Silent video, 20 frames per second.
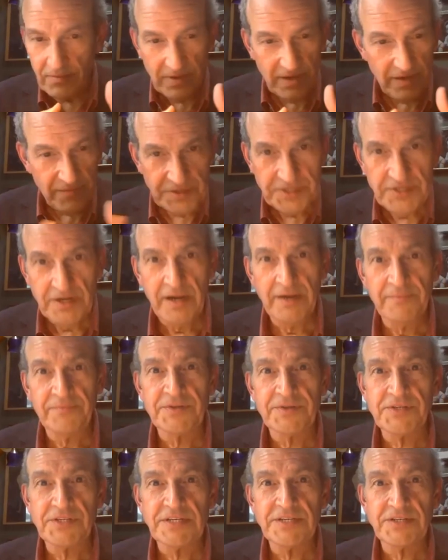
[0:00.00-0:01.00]
every time
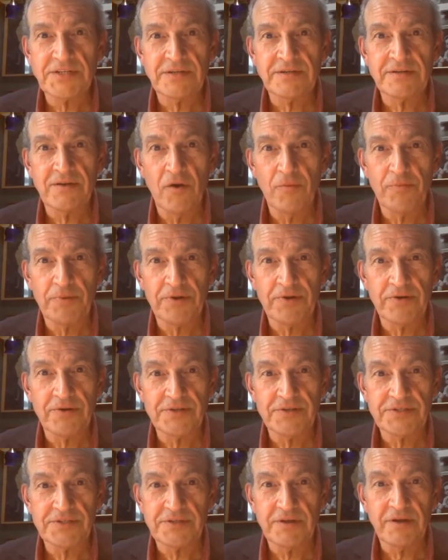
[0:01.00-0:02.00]
the season opener
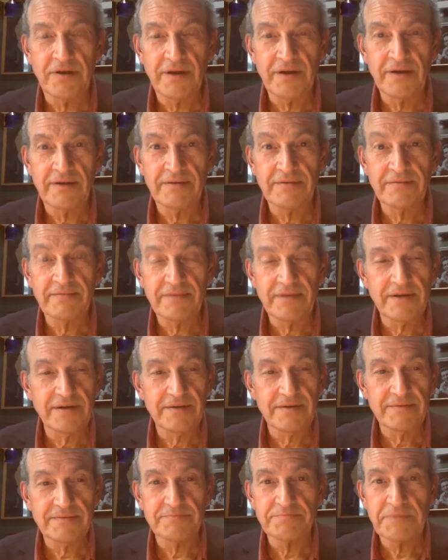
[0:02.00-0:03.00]
is on
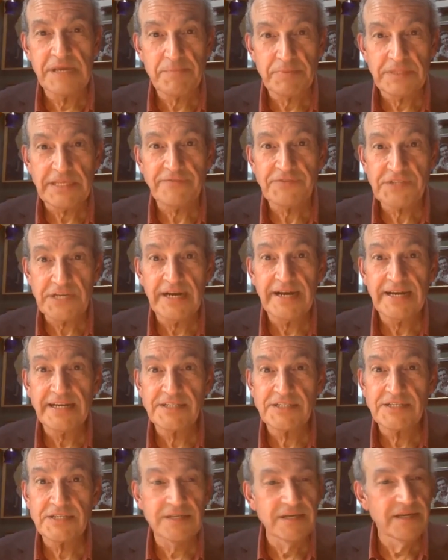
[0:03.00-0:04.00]
Maple Leafs
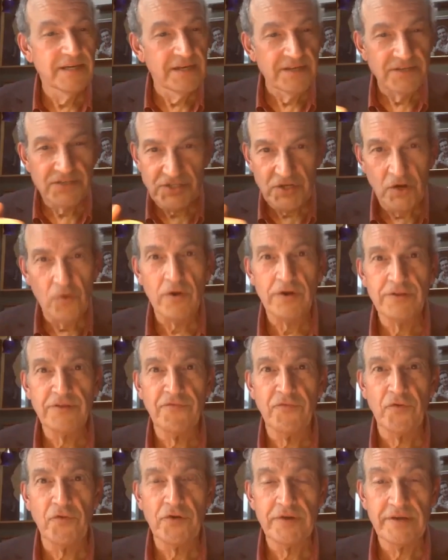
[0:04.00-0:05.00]
ice, so are the
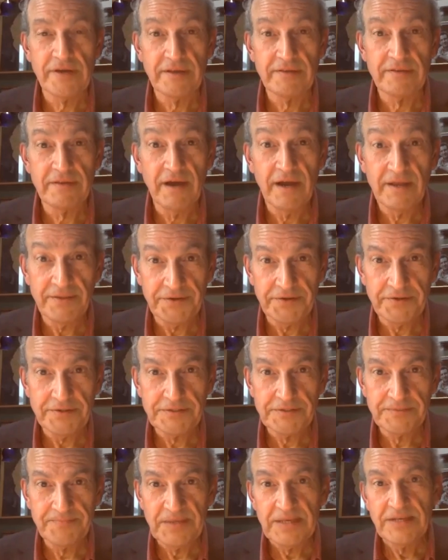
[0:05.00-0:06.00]
48th
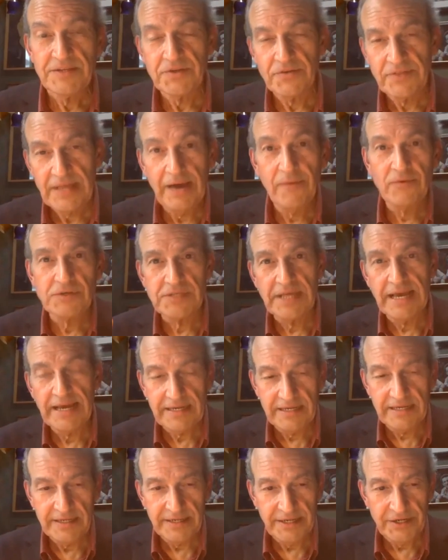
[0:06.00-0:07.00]
Highlanders. So that was
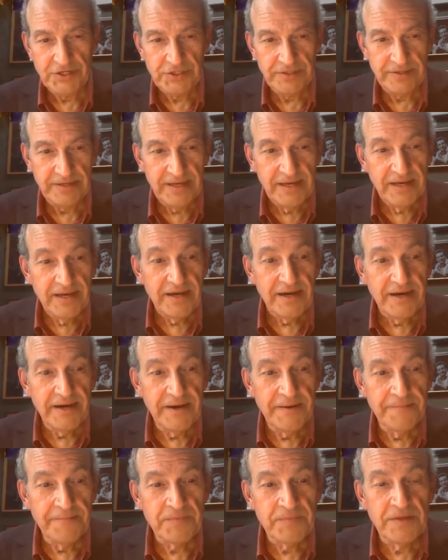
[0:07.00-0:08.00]
that connection.
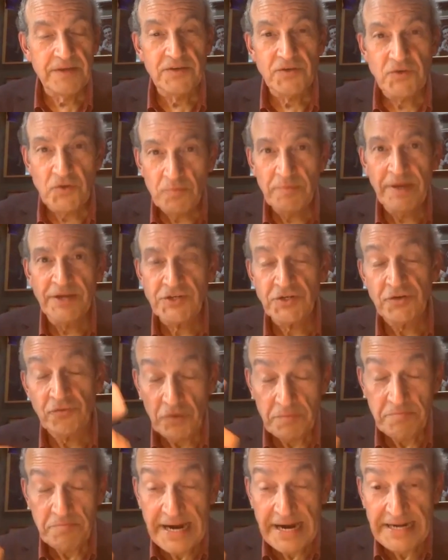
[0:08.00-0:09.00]
You
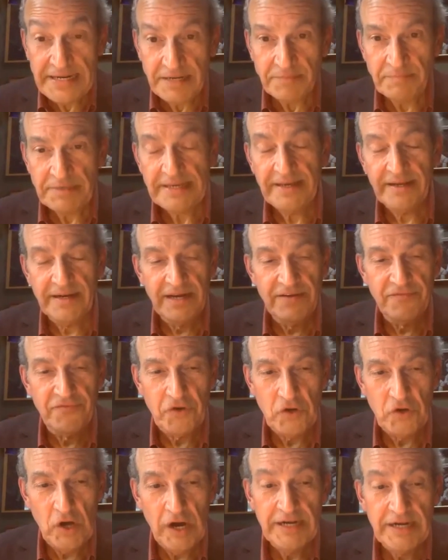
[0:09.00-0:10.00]
reminded me, and I'd
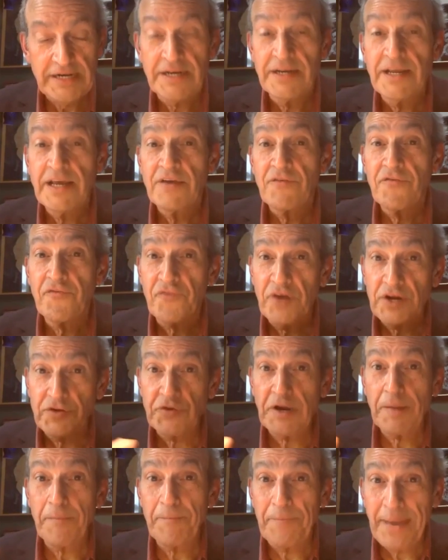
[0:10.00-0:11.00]
forgotten,
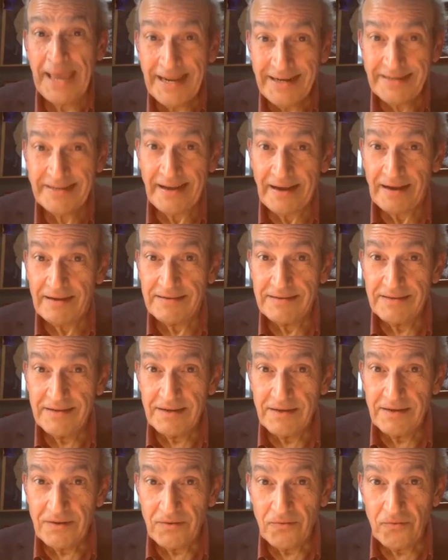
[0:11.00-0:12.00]
Frederick Banting
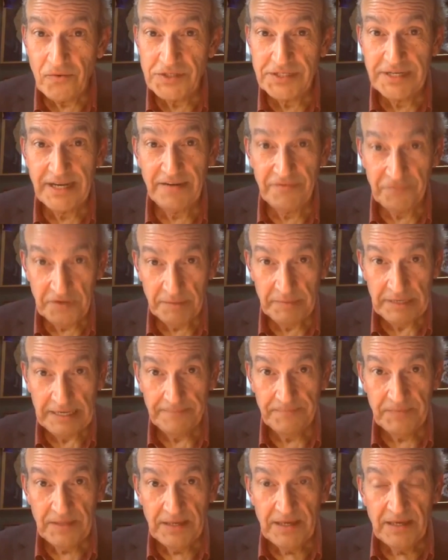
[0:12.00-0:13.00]
was at Vimy.
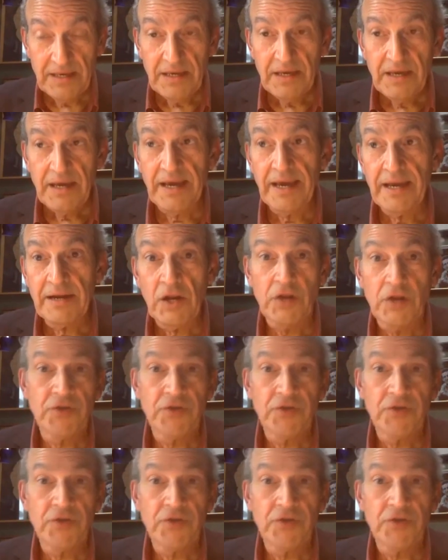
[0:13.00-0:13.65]
And